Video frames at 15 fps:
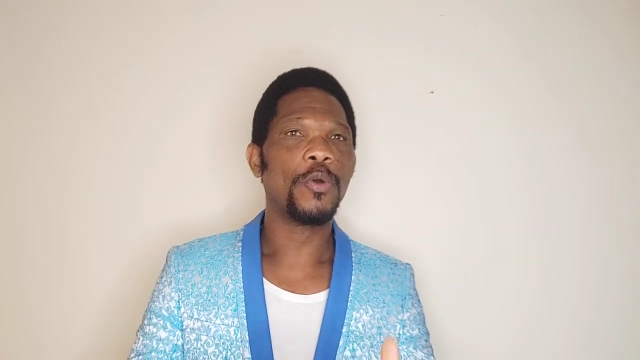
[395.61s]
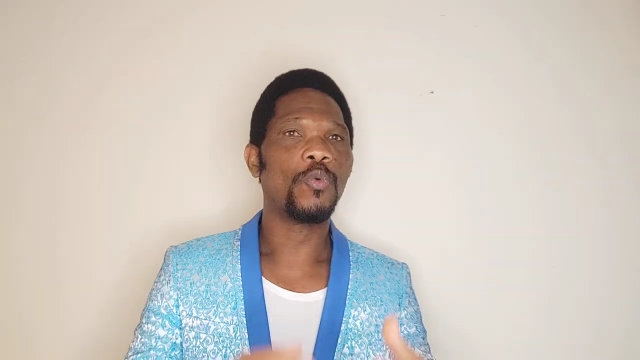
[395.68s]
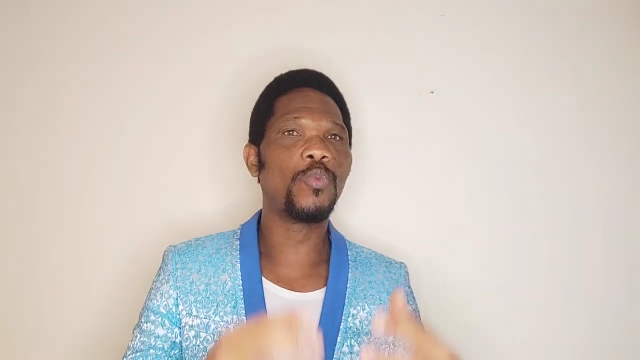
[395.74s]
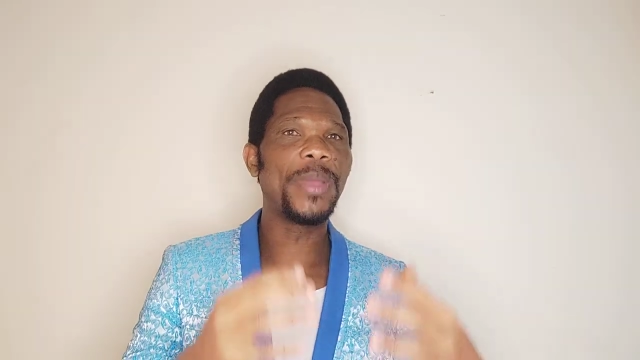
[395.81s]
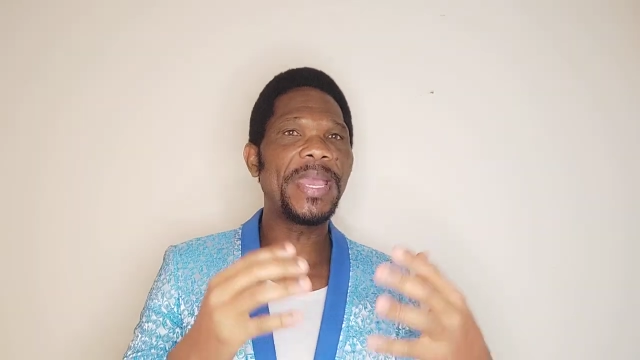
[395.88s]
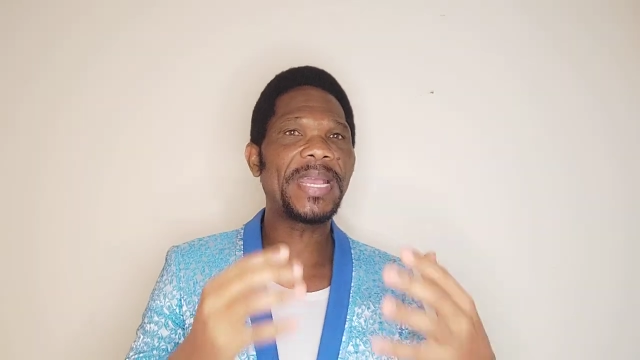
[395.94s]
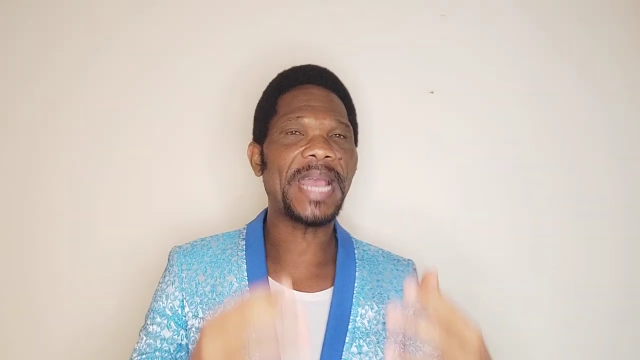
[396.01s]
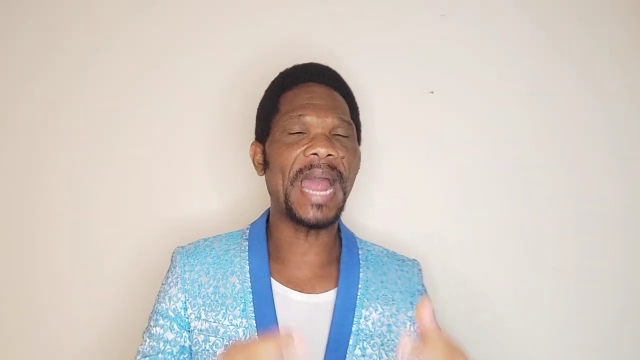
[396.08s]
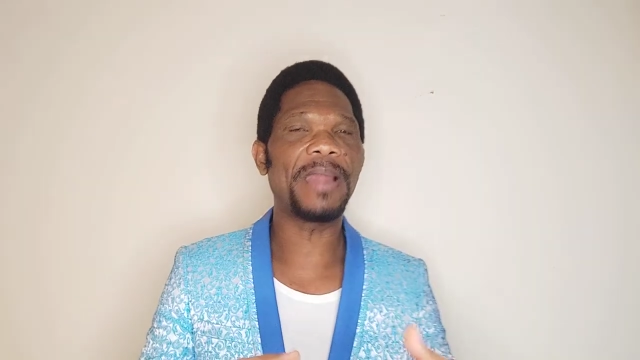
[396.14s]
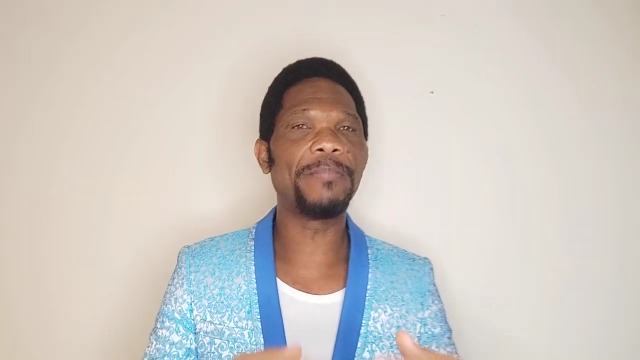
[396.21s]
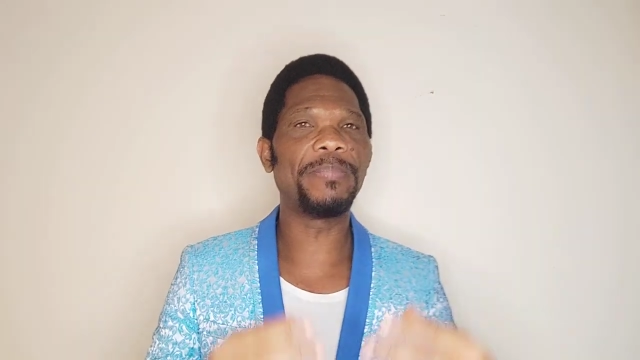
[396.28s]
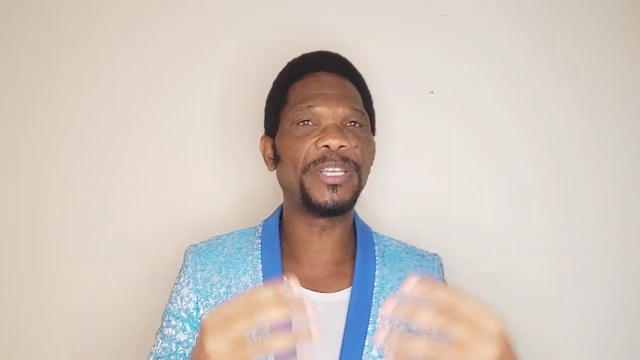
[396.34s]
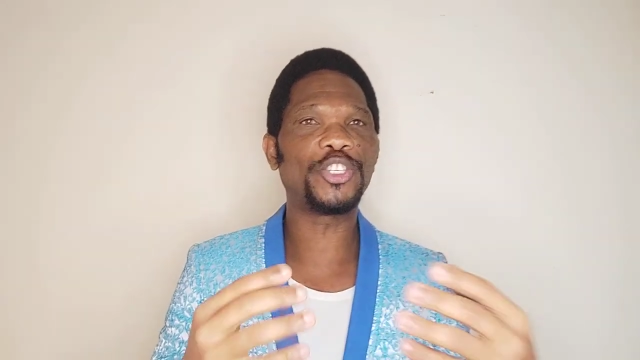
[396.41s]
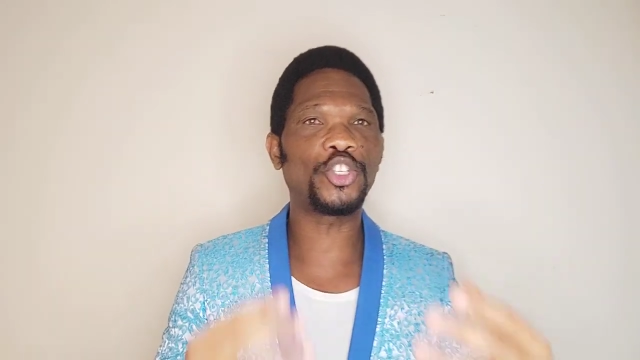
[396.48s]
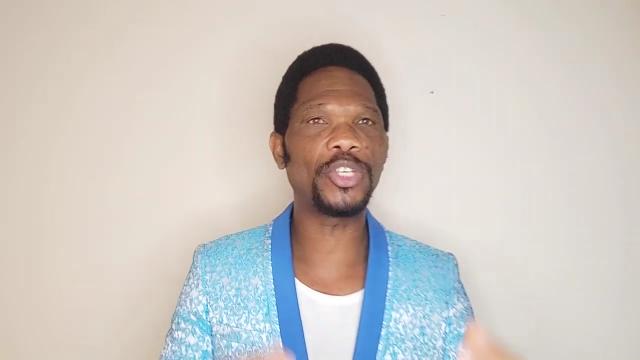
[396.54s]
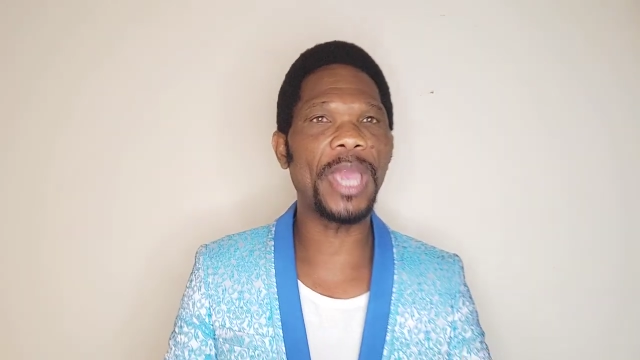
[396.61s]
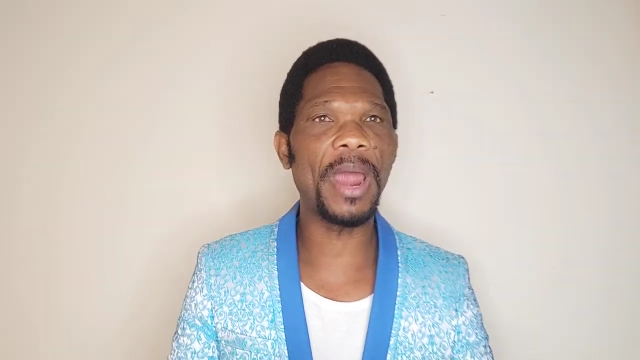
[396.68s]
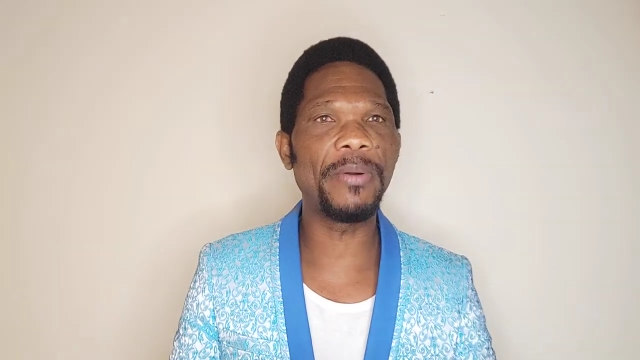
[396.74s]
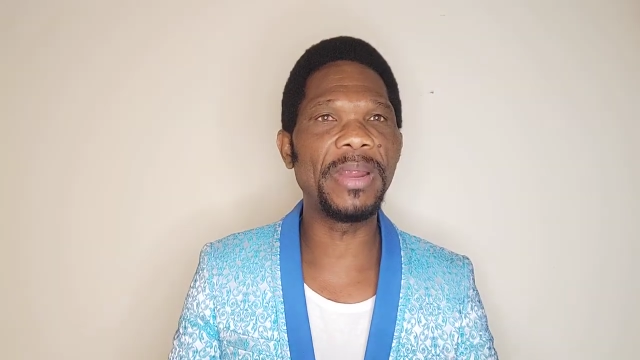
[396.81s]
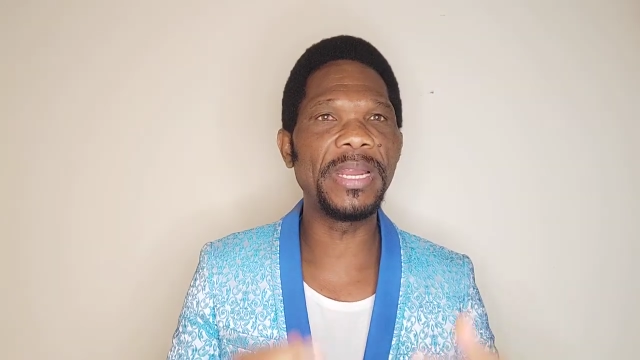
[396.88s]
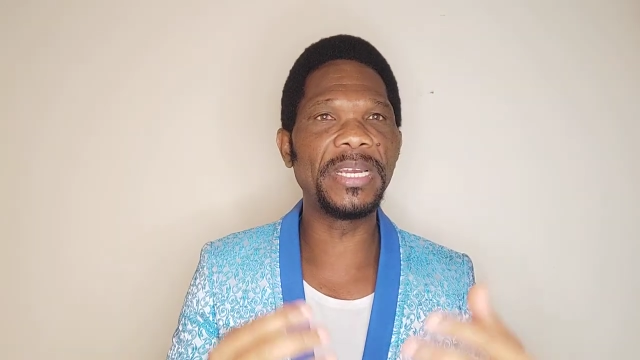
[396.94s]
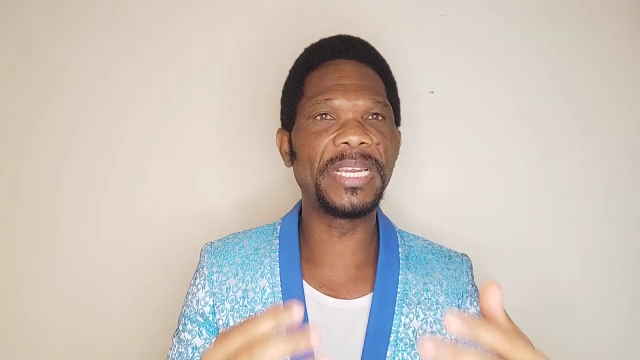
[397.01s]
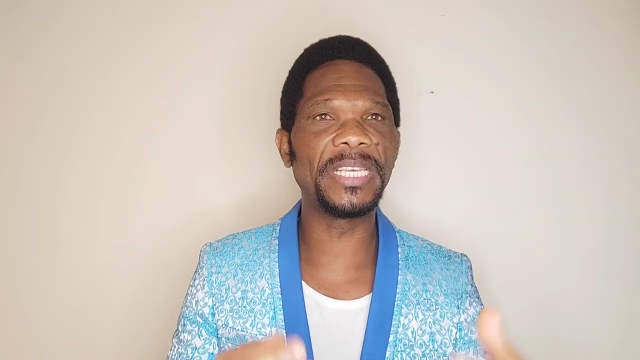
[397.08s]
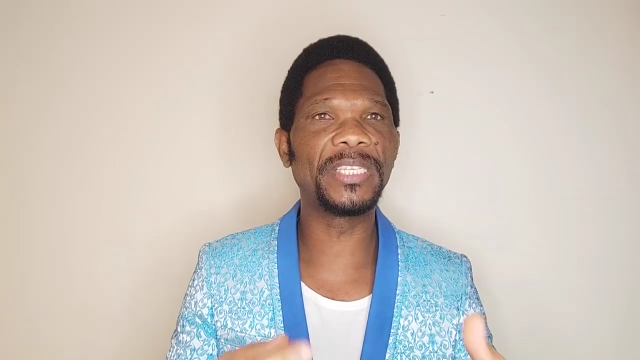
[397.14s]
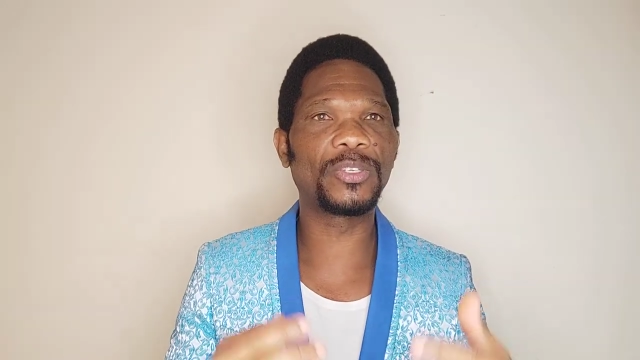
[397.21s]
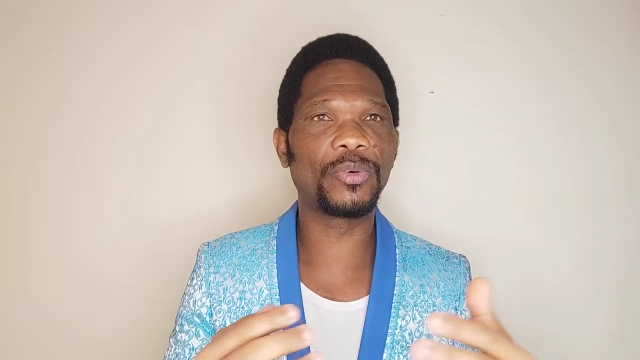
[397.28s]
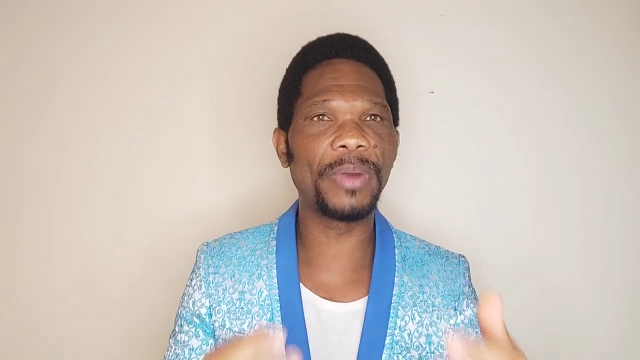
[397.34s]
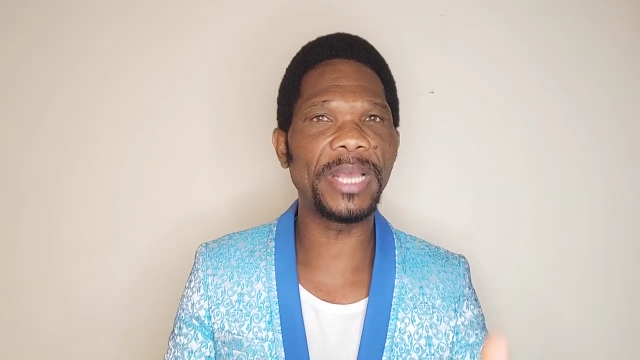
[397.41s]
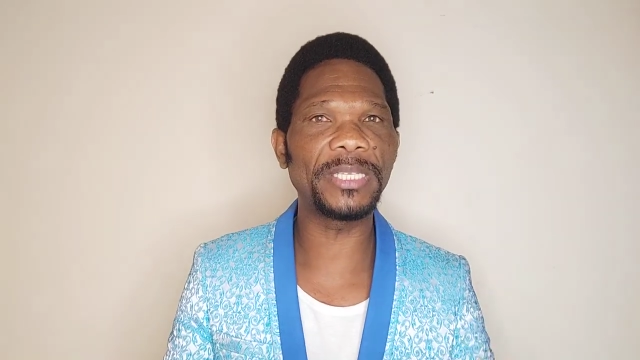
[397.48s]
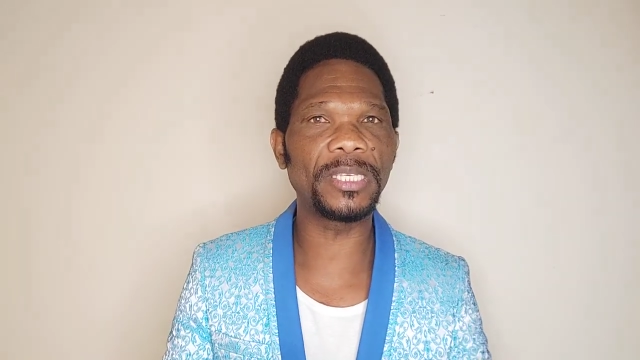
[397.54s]
we can be sharing this
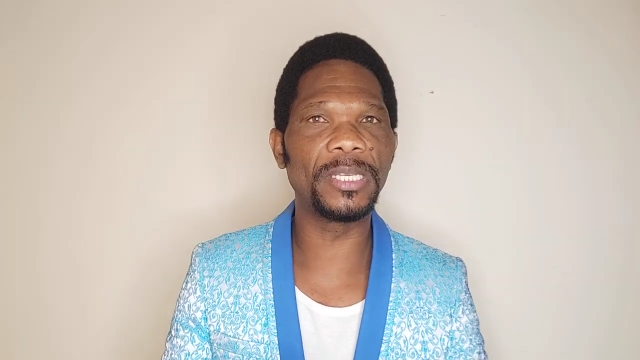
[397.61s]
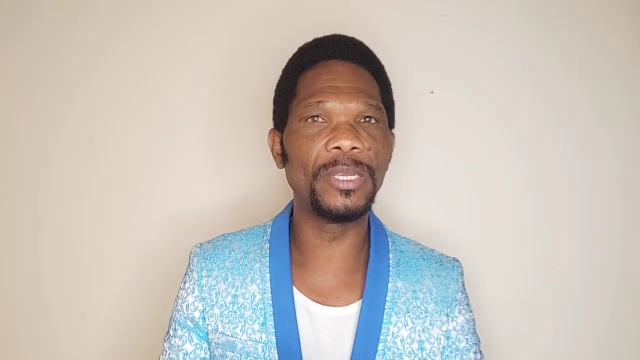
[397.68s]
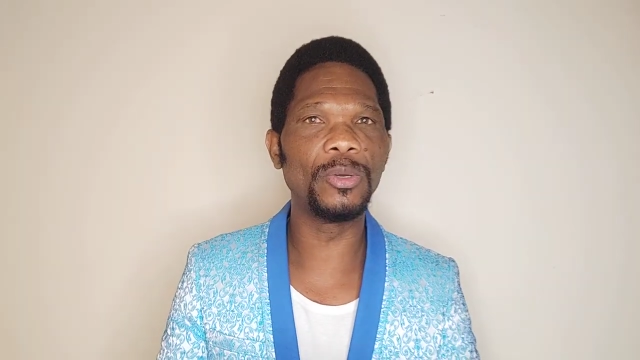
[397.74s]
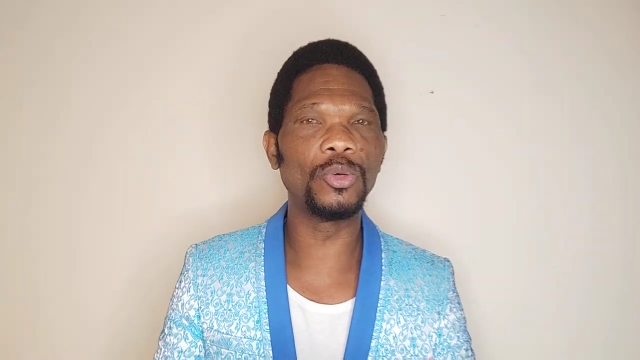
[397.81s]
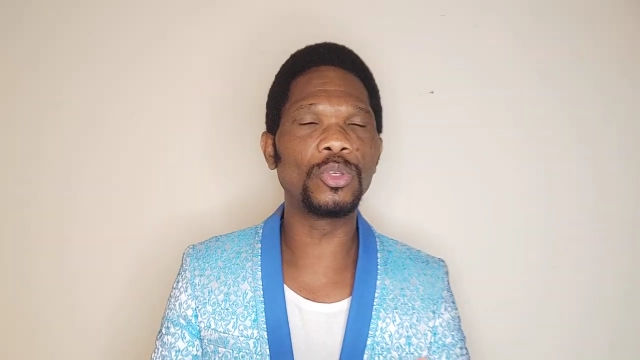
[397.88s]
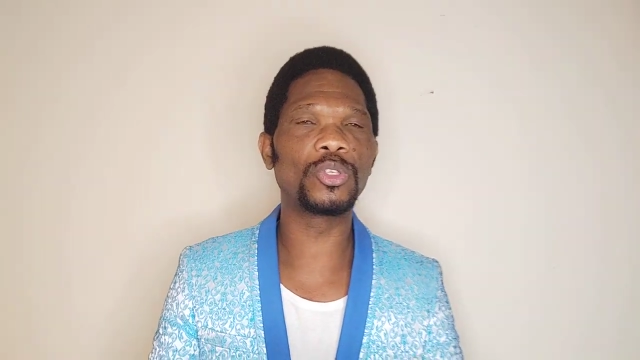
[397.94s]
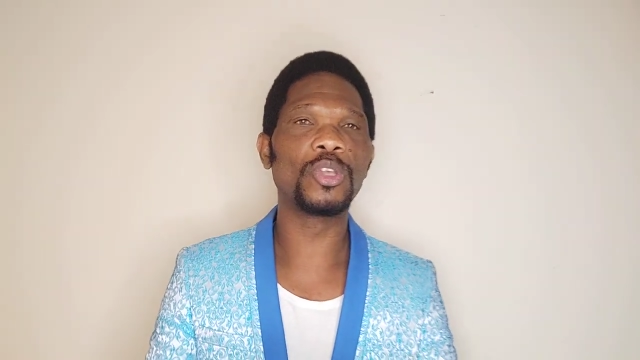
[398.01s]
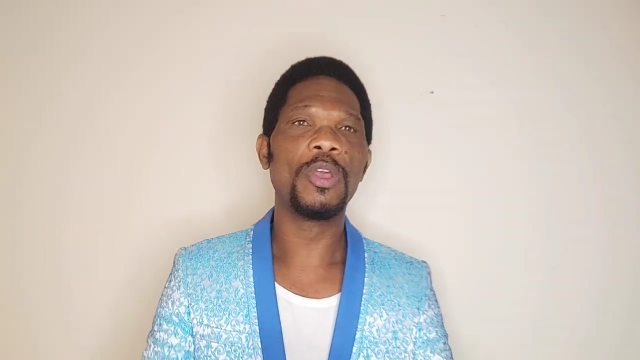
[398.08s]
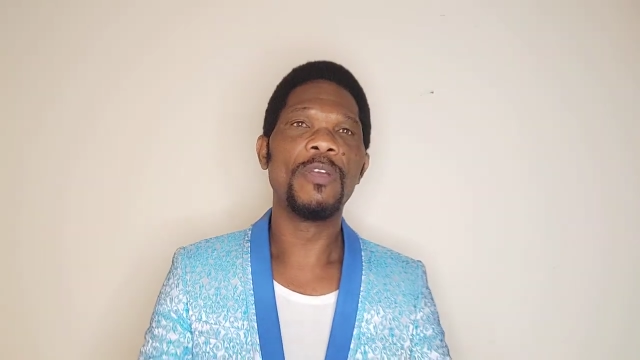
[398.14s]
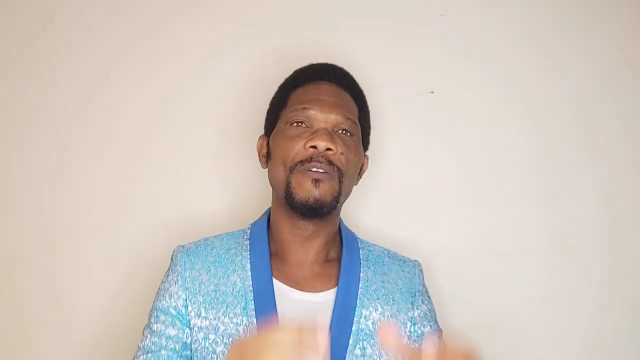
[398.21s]
great news